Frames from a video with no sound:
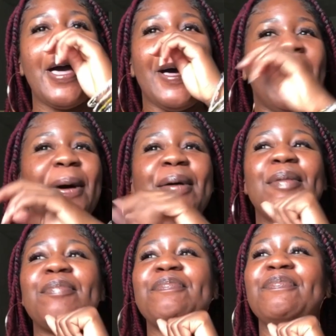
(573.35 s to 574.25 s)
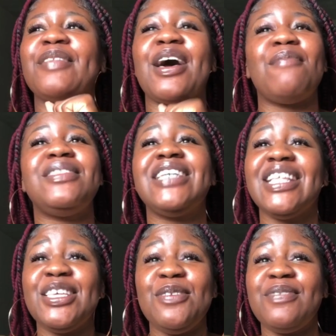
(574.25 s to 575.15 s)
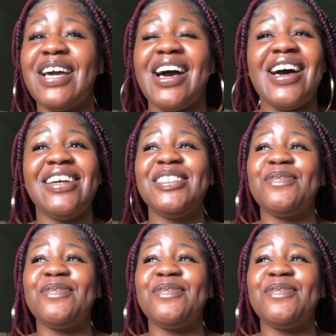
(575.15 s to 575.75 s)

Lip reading: I'm telling you guys,